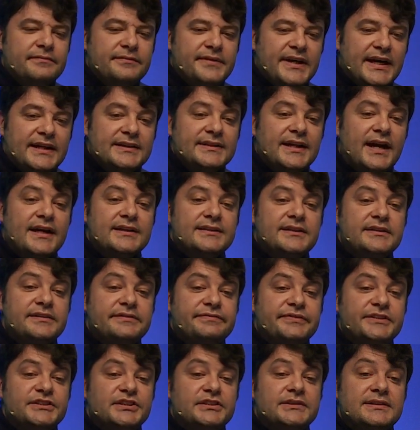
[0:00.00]
But what we
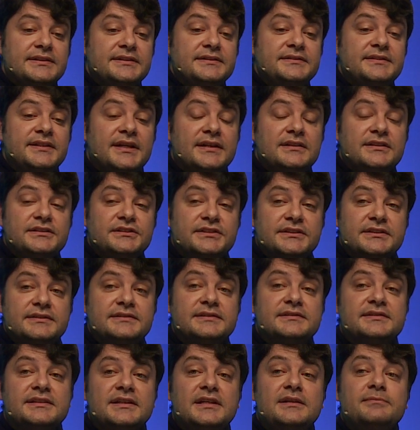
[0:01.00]
know is that
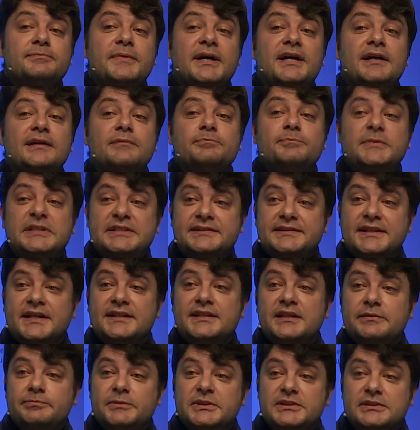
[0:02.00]
if the test data
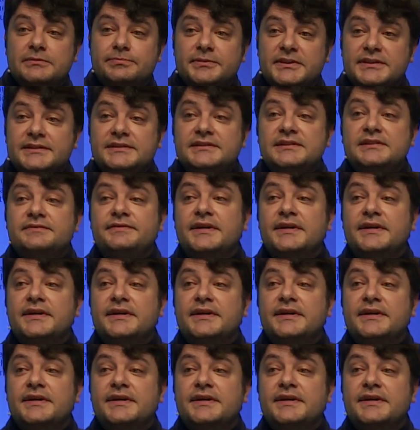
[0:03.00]
doesn't work,